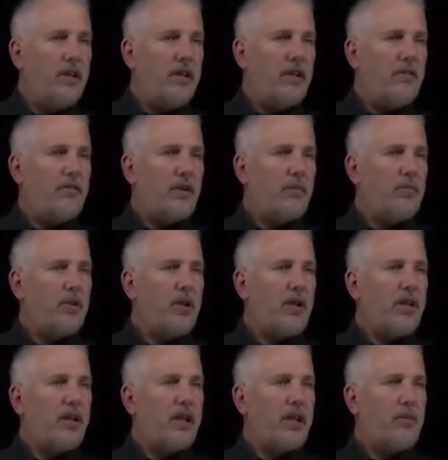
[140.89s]
If I plot
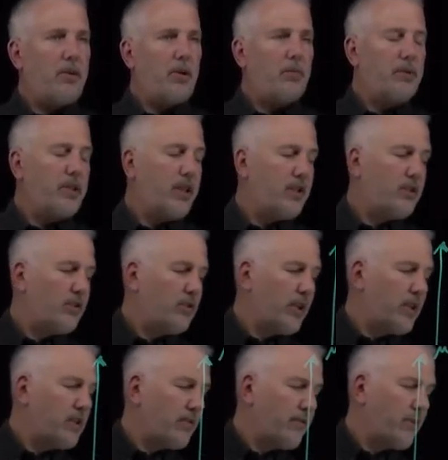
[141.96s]
the chemical potential
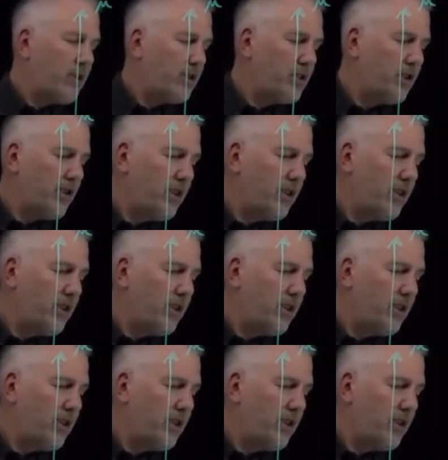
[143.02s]
as a function,